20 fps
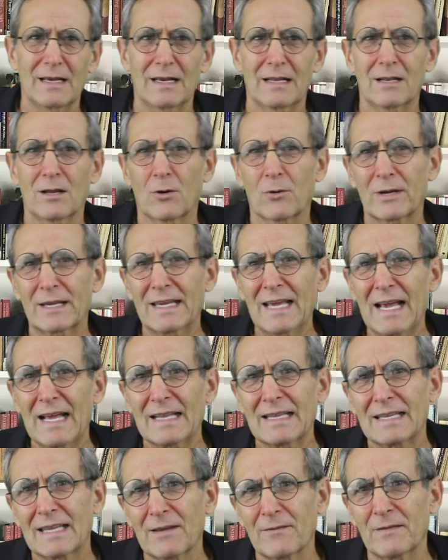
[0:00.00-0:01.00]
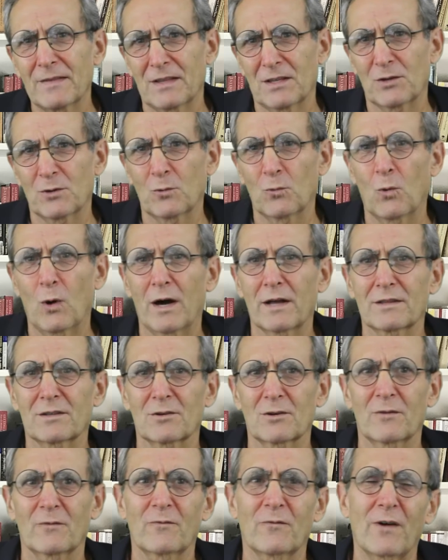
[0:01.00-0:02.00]
Now again, given that you want
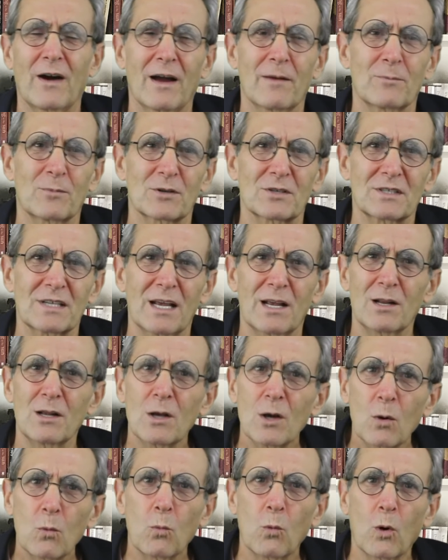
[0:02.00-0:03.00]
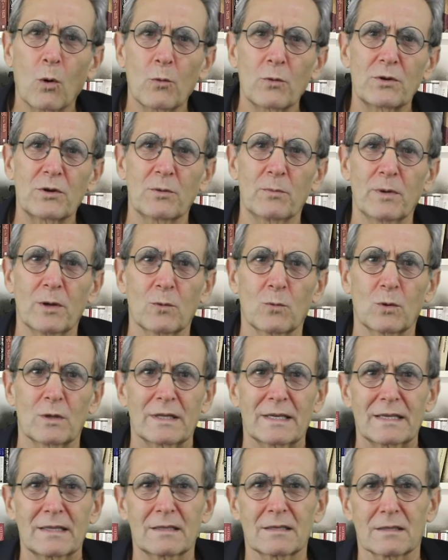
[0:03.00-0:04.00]
to earn 5%, what would you be
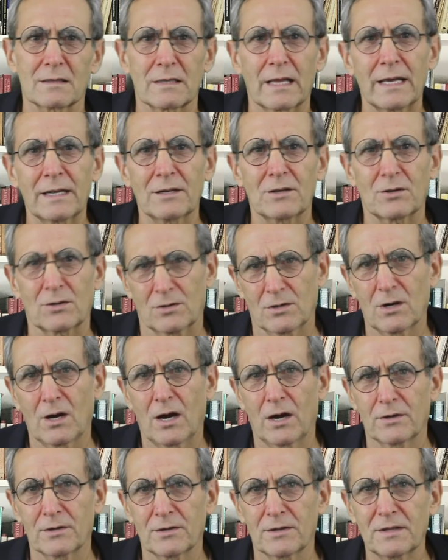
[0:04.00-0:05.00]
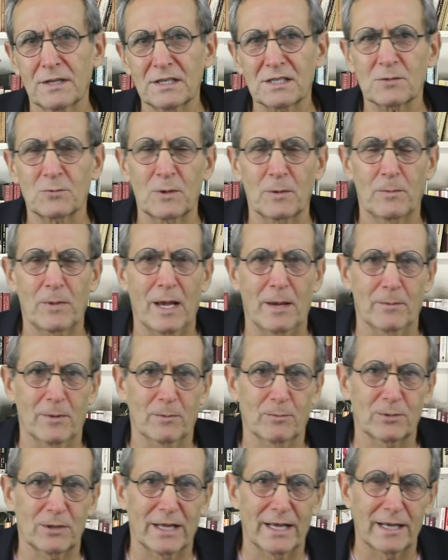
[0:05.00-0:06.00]
willing to lend her under this
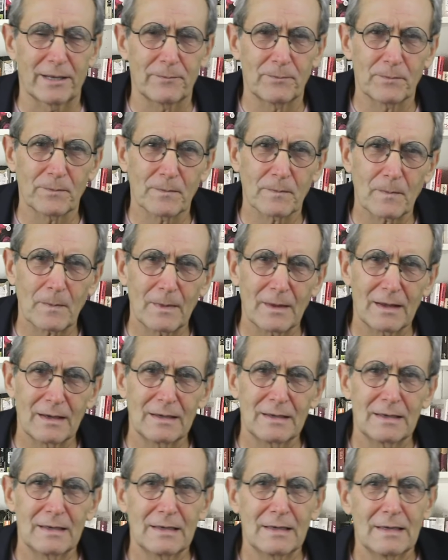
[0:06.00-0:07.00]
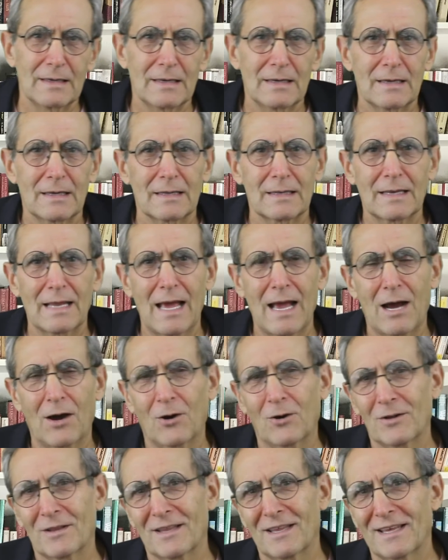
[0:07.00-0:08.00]
repayment plan?
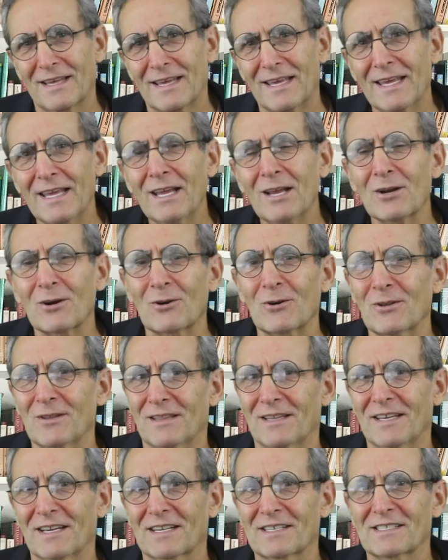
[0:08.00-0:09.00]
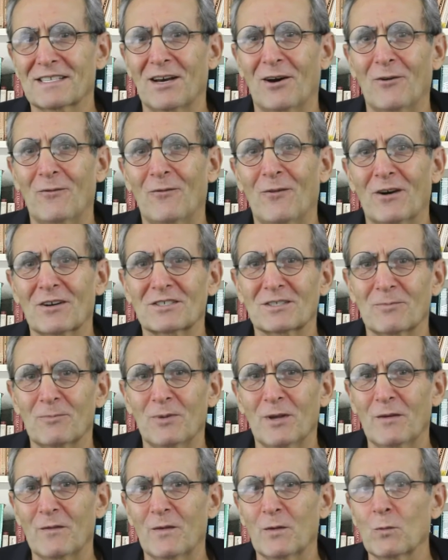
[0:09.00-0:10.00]
Now, here, the Excel function
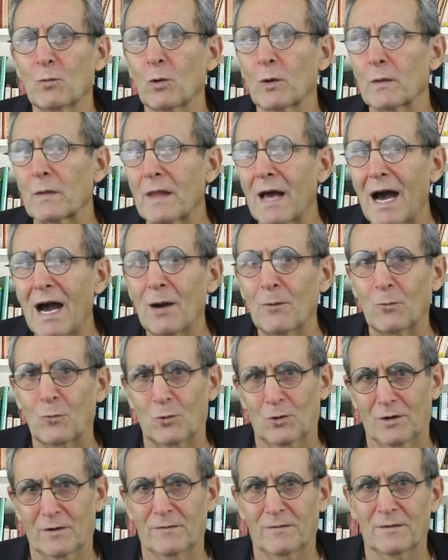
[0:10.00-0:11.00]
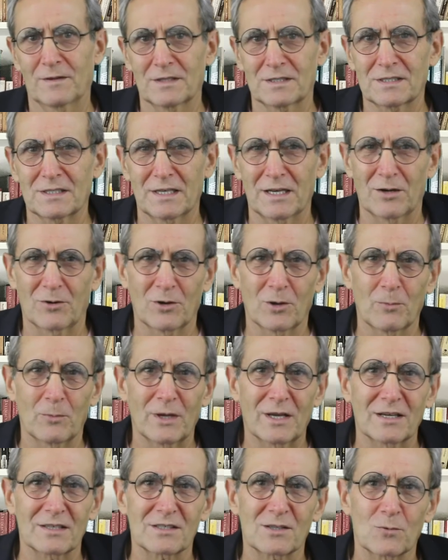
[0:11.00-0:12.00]
PV will not work for this scenario
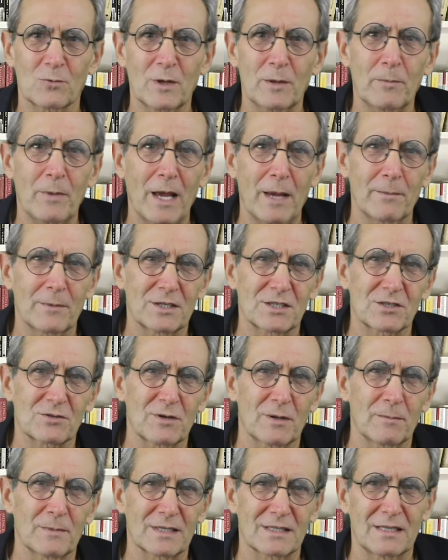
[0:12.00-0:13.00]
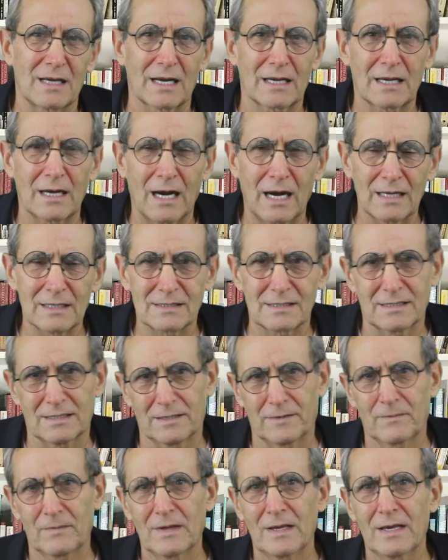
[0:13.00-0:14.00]
because the repayment stream is not constant.